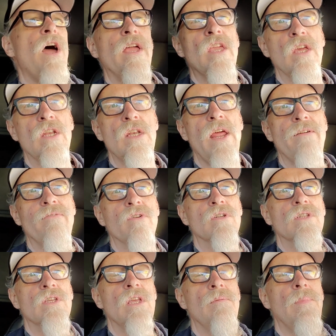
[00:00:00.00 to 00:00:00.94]
you'd never
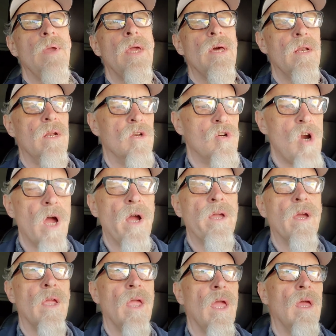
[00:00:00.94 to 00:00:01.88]
see me in a truck
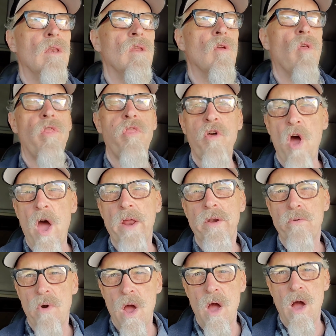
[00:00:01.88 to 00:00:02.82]
again. You thought
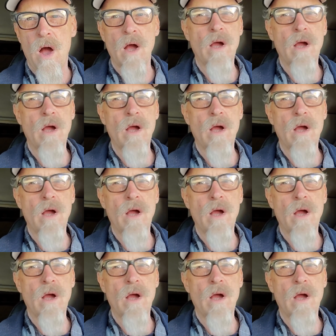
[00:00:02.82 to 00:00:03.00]
wrong.